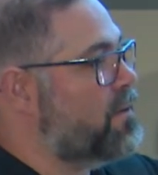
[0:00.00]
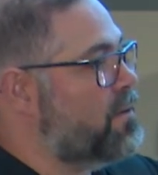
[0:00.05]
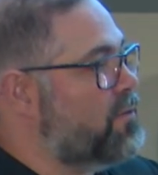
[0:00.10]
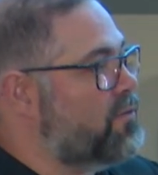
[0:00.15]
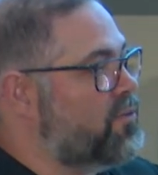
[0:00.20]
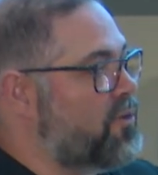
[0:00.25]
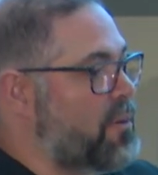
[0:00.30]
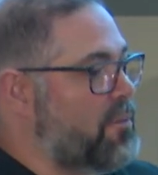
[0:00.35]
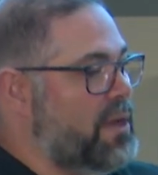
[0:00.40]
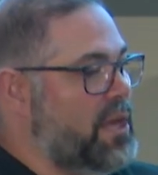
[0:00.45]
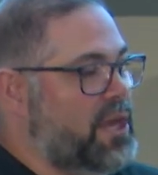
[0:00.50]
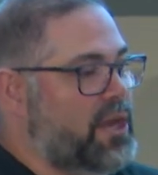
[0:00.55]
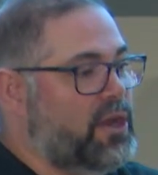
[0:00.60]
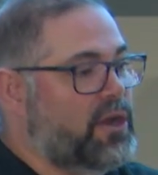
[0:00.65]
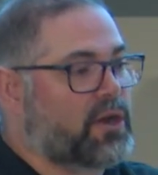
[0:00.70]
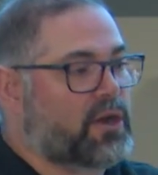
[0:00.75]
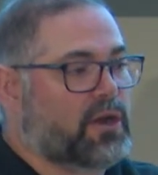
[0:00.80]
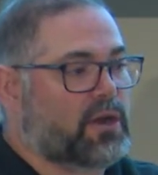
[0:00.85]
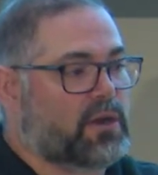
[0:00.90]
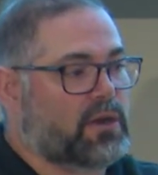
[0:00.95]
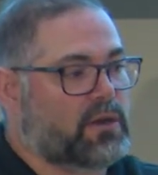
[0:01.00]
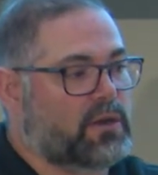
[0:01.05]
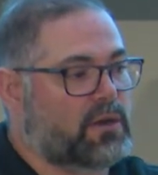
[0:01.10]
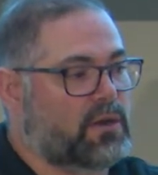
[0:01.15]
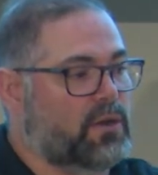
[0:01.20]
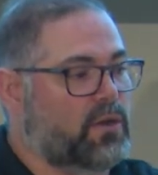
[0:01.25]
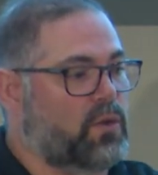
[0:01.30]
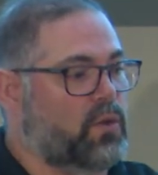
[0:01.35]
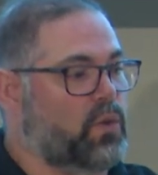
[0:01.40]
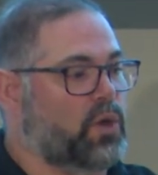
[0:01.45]
from here,
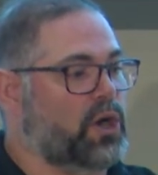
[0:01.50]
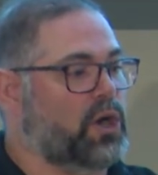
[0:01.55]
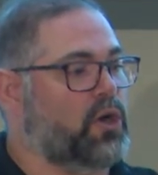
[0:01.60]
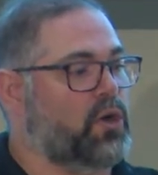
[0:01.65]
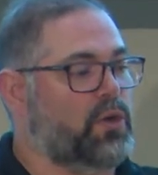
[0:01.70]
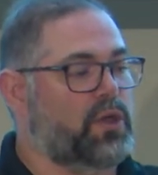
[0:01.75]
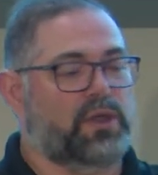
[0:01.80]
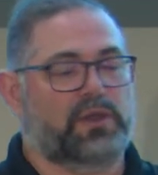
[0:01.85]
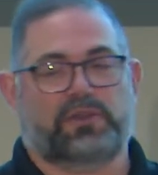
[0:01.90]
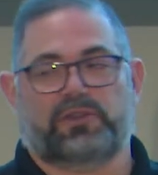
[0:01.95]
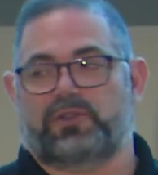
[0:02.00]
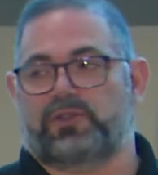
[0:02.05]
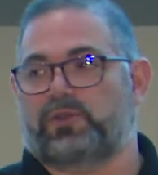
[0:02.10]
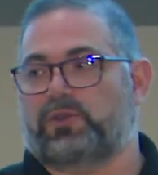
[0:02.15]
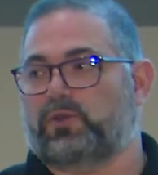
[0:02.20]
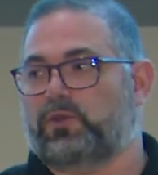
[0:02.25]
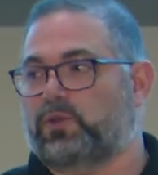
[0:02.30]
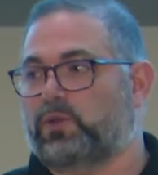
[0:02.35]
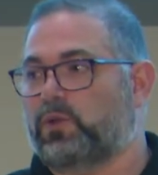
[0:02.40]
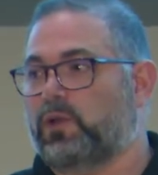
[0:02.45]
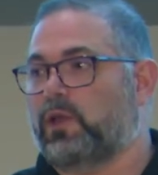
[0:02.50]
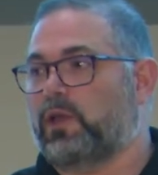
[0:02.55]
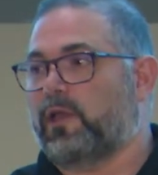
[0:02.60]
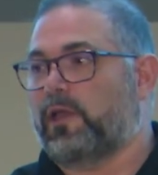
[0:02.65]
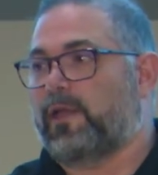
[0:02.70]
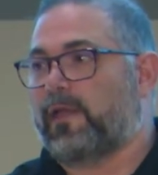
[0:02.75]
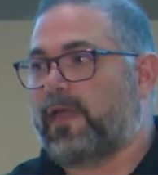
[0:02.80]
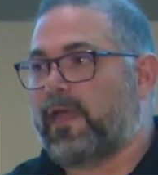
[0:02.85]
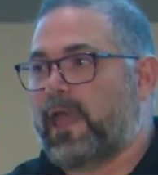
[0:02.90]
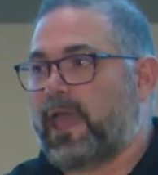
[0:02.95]
we're going to
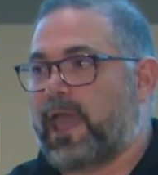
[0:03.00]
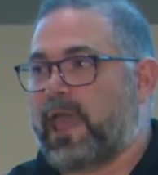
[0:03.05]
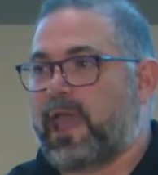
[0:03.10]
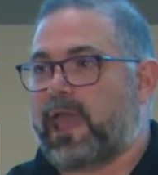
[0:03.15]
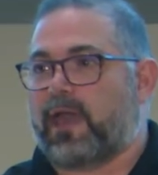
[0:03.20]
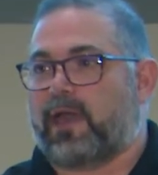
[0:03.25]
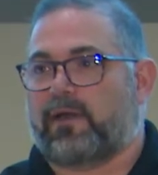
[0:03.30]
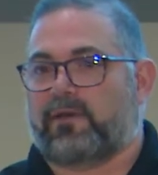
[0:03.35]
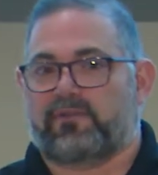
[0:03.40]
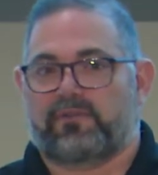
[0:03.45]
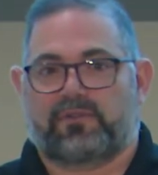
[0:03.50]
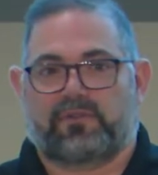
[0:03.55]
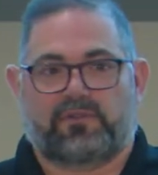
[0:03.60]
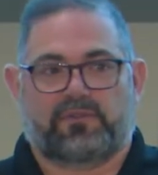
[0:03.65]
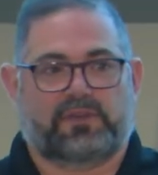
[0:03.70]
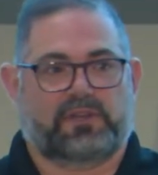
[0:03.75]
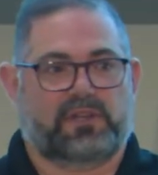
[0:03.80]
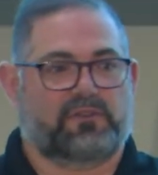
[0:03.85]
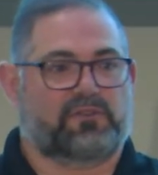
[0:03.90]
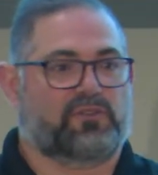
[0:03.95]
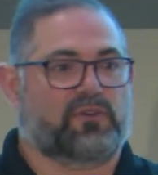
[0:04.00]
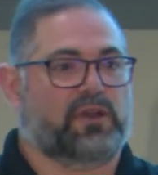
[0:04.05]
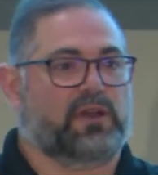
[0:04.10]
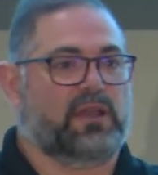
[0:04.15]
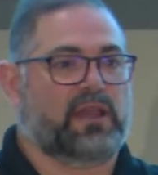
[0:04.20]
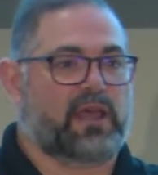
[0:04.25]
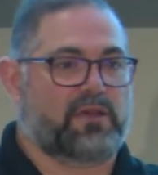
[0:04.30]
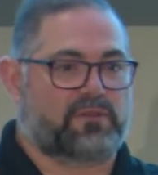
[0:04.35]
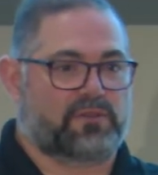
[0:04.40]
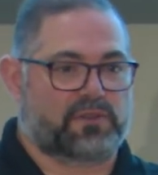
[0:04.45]
have different
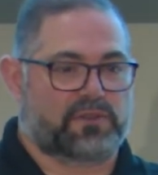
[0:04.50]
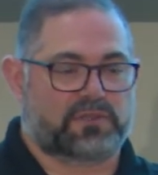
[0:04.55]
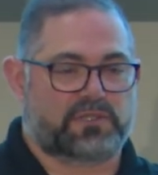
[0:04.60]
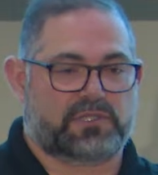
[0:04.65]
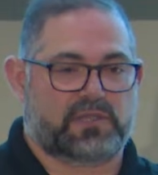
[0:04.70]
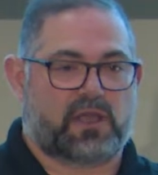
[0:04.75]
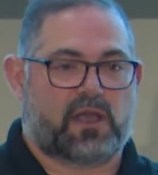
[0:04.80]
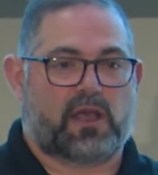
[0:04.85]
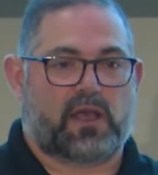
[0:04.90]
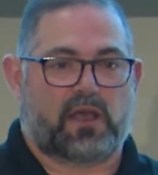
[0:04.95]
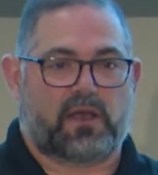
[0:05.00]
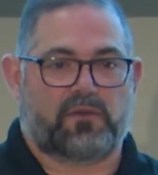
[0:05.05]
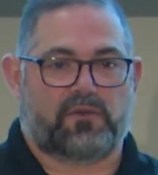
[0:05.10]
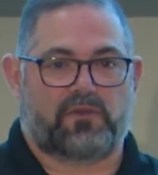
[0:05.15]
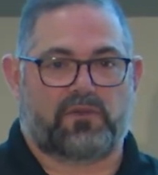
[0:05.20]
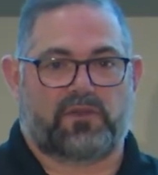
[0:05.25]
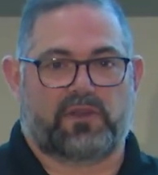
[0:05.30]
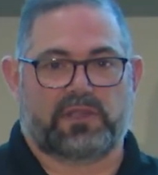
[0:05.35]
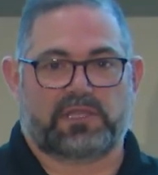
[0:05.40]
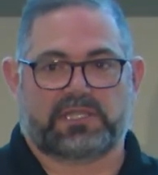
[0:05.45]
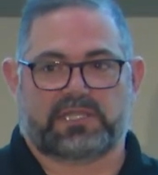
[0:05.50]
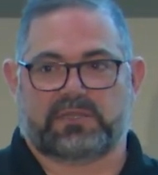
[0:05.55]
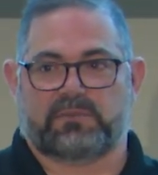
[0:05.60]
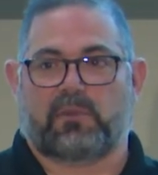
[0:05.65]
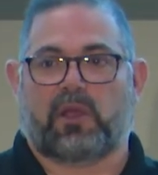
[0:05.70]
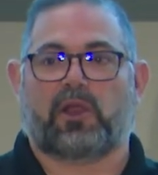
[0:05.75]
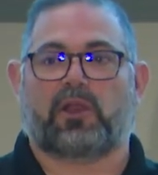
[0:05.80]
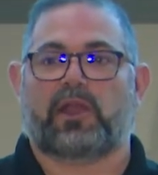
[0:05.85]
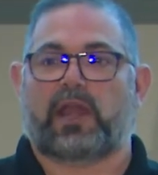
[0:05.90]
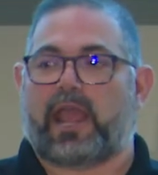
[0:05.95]
levels of
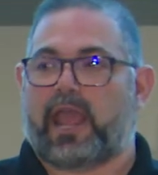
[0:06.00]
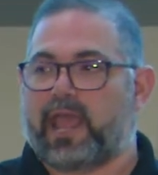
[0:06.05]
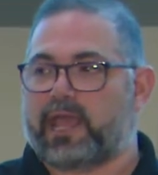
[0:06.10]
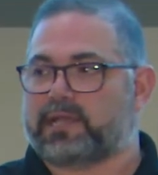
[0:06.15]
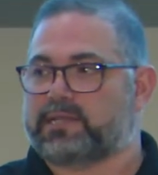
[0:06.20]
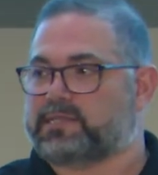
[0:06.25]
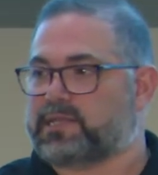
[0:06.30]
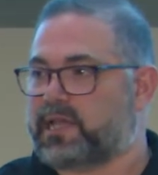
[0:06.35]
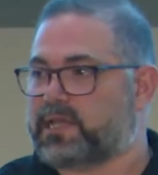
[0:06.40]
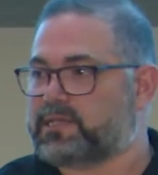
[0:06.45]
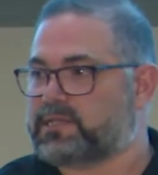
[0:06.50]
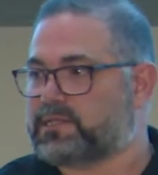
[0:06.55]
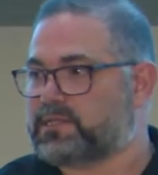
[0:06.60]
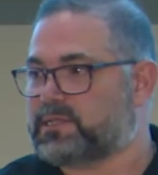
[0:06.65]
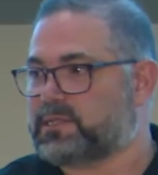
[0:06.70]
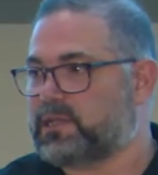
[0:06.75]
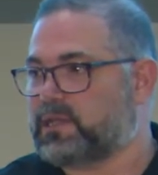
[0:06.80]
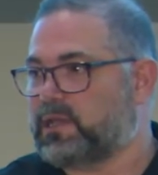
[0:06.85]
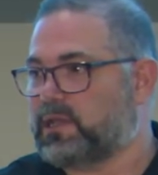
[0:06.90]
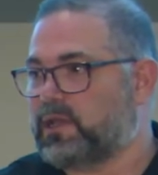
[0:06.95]
smart access.